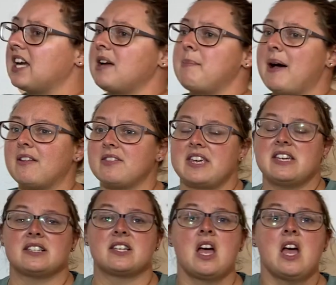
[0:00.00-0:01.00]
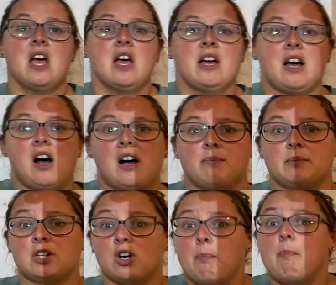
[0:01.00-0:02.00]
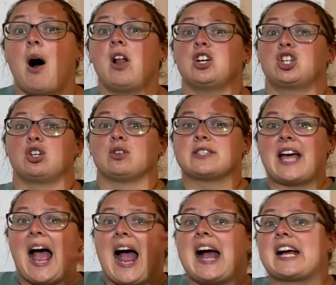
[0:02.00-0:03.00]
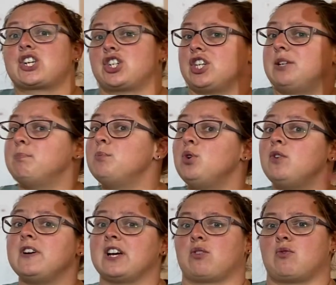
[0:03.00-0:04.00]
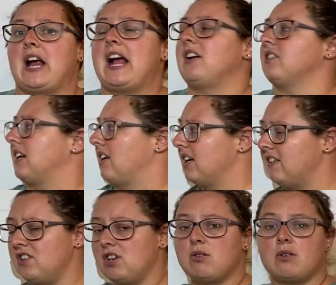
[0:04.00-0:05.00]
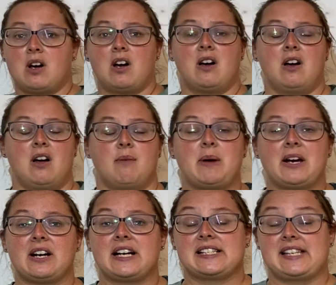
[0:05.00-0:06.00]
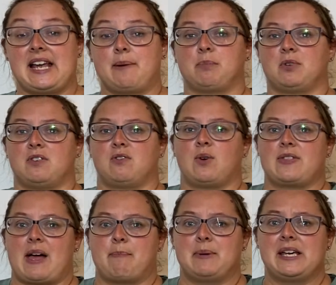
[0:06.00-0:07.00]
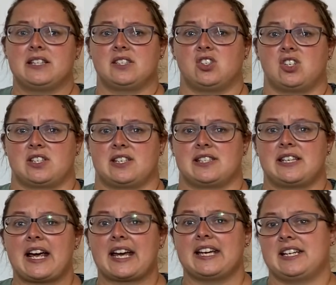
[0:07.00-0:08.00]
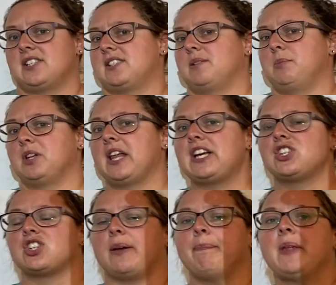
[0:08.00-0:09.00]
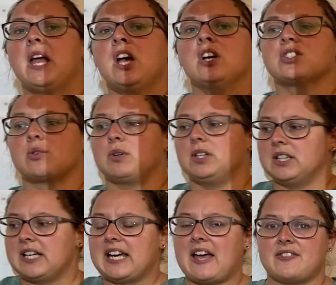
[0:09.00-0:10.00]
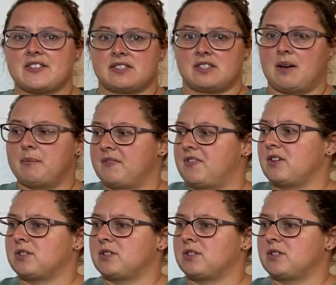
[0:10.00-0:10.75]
about these little molecules actually moving around. And I'll give you a better example of what that means in just a second in a simulation. So we're looking at the sum of those